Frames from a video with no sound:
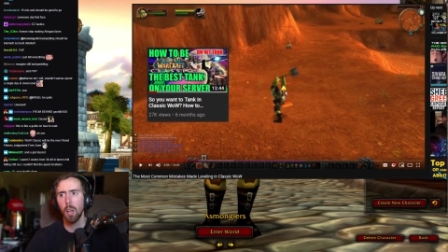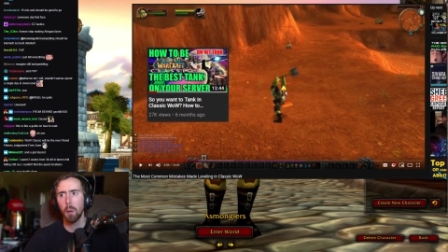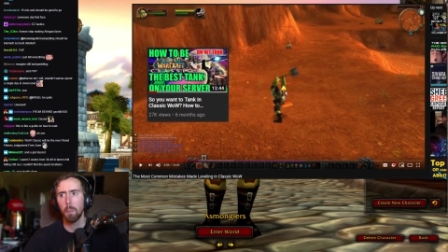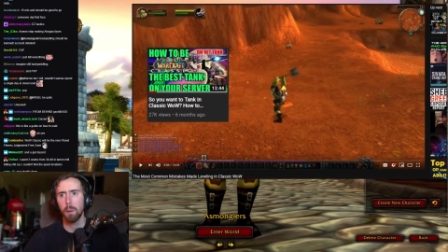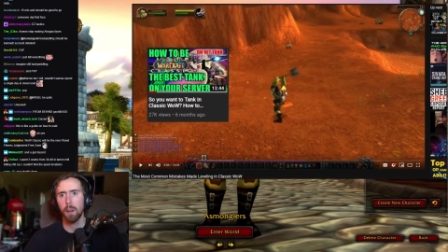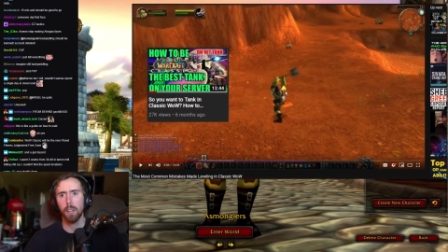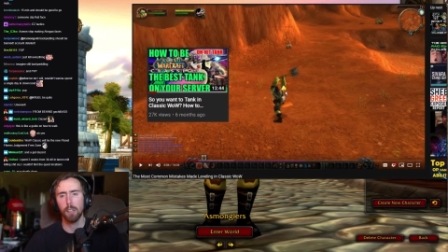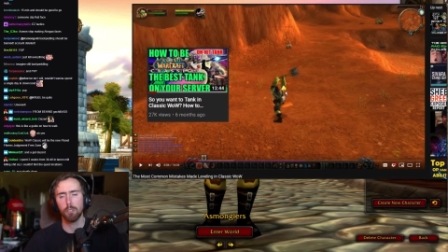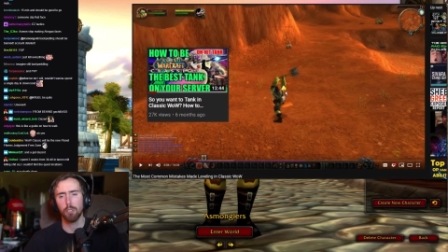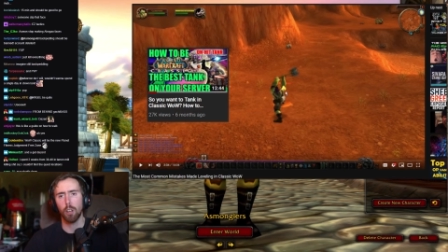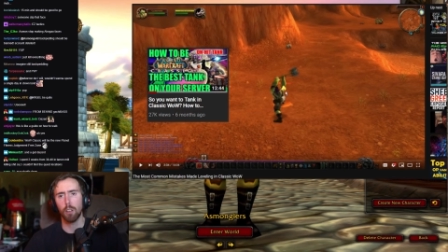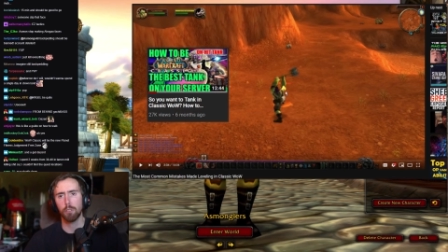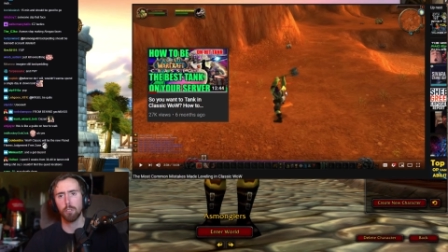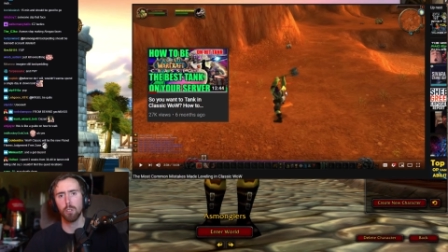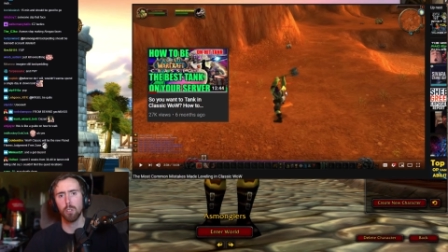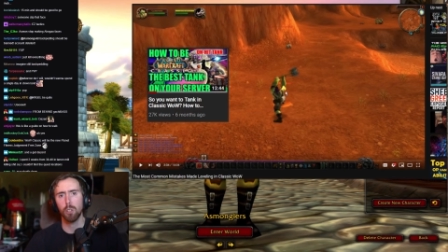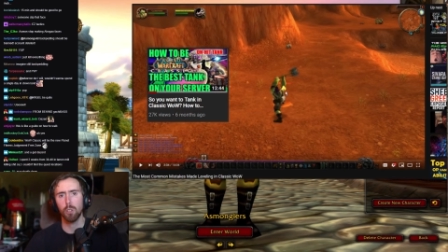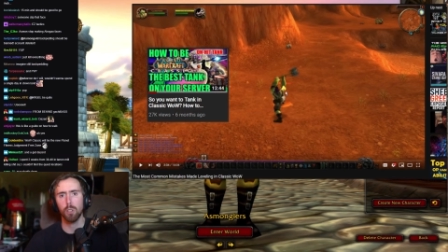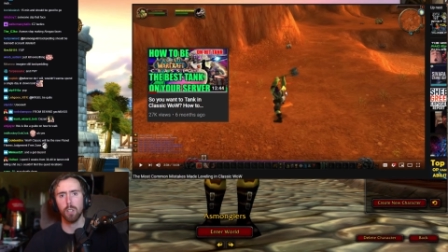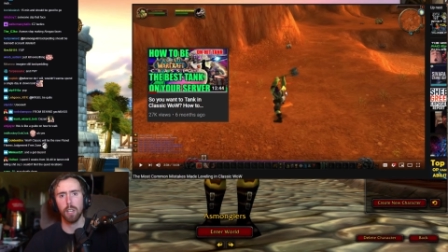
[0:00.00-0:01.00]
because also
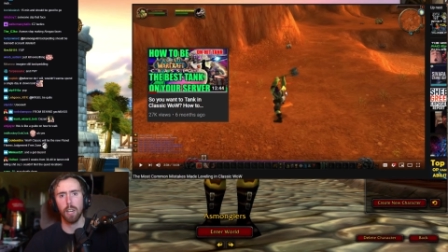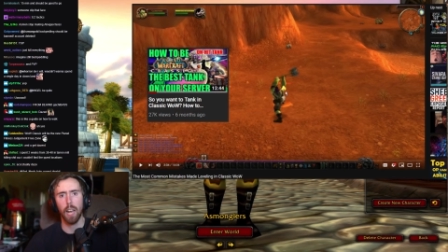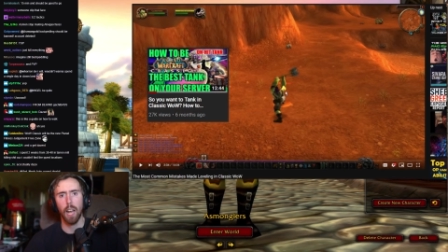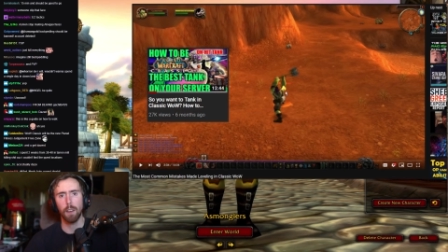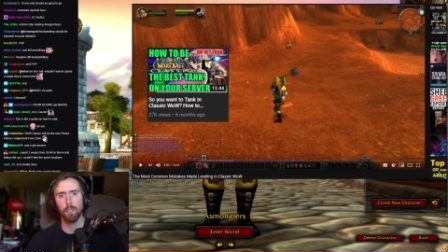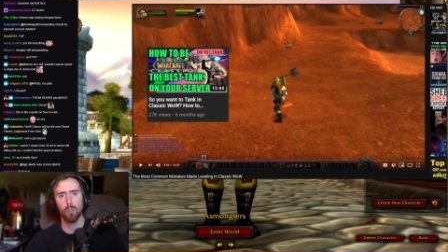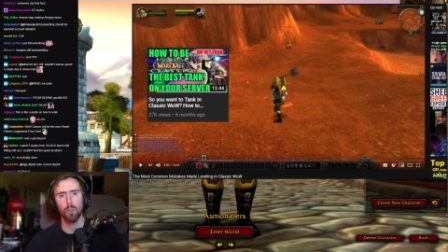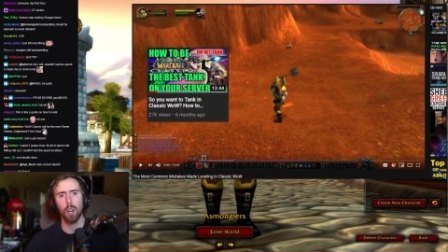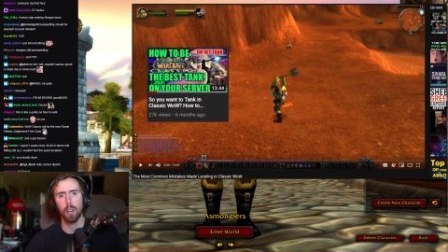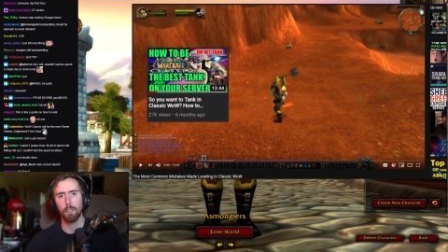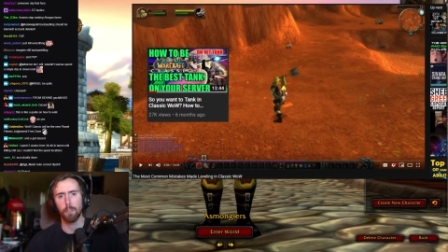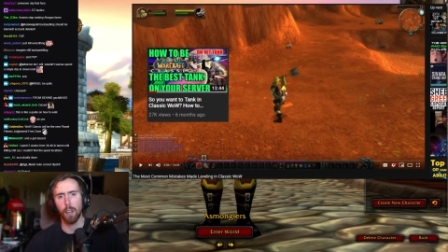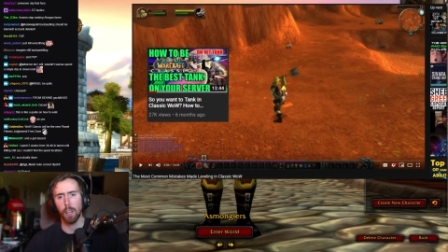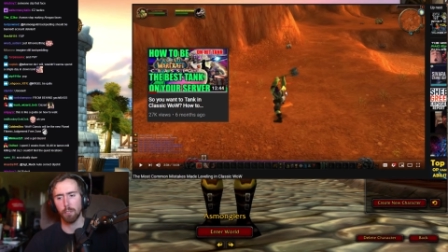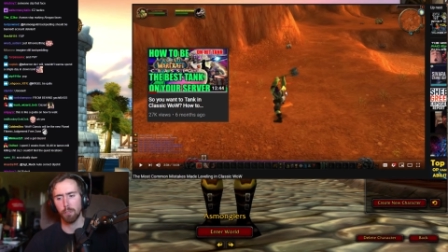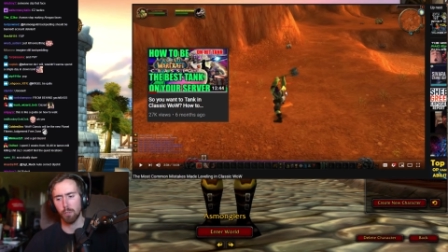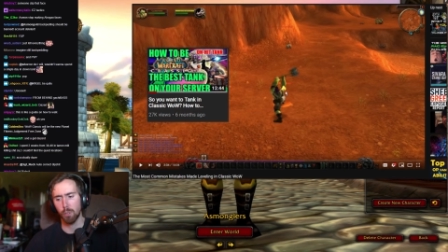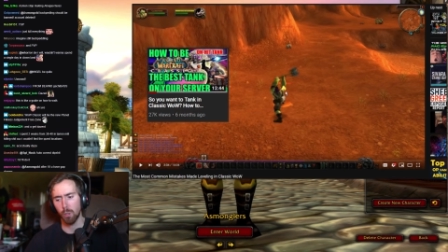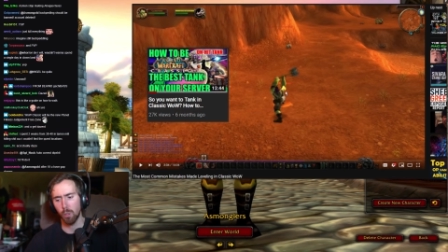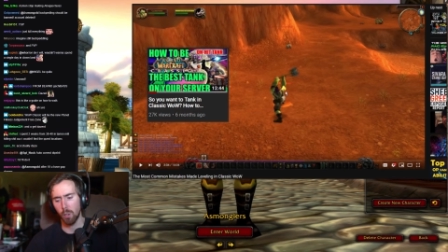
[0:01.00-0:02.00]
you're gonna have a lot
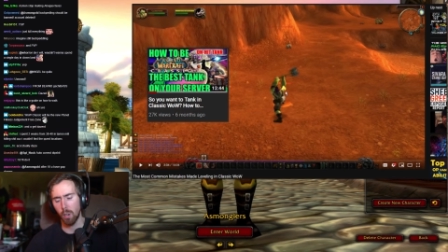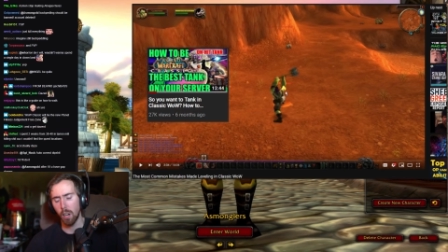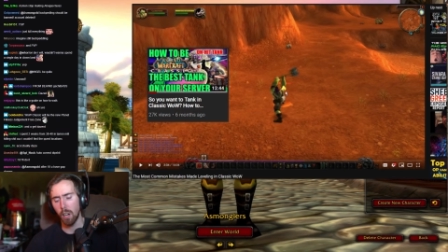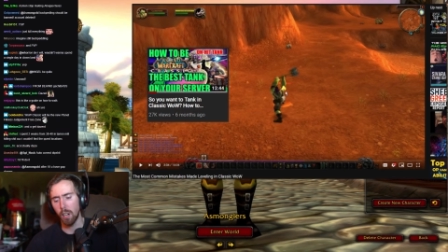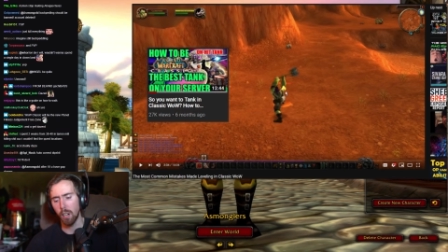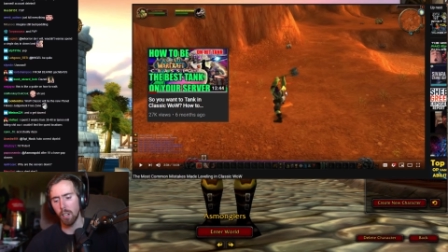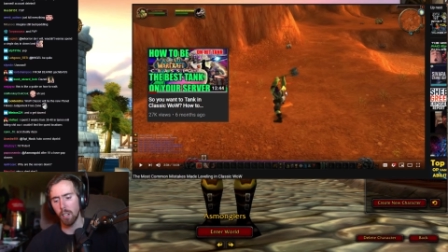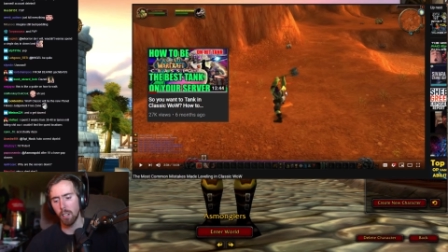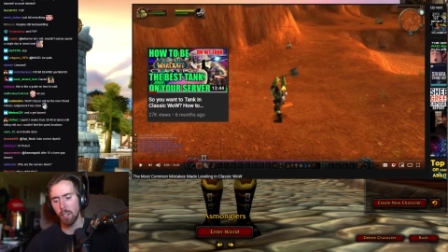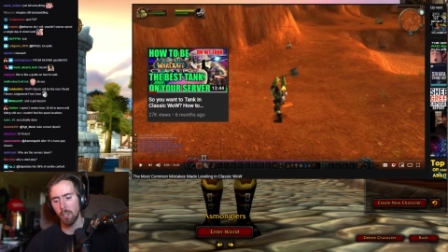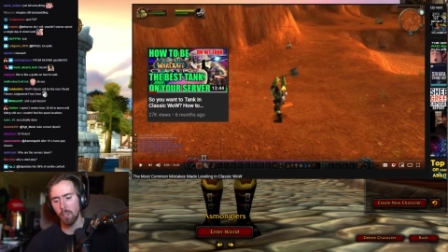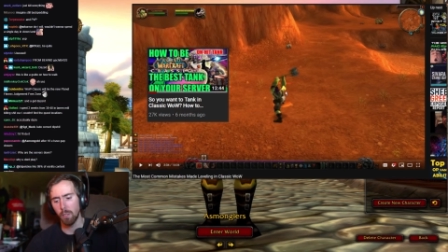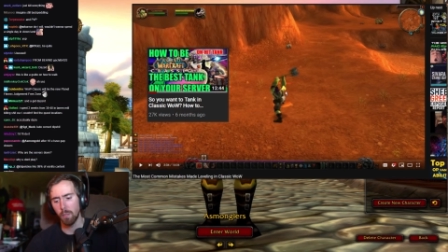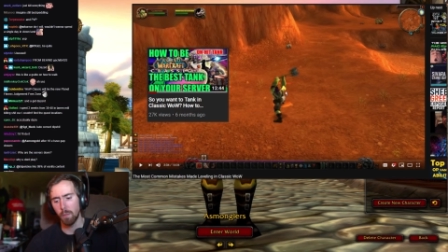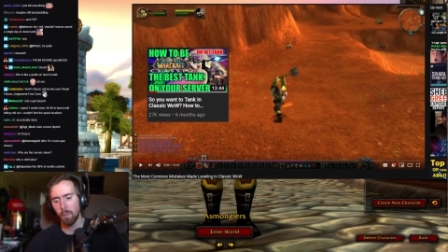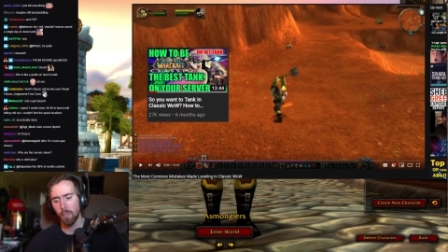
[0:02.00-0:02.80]
faster uh,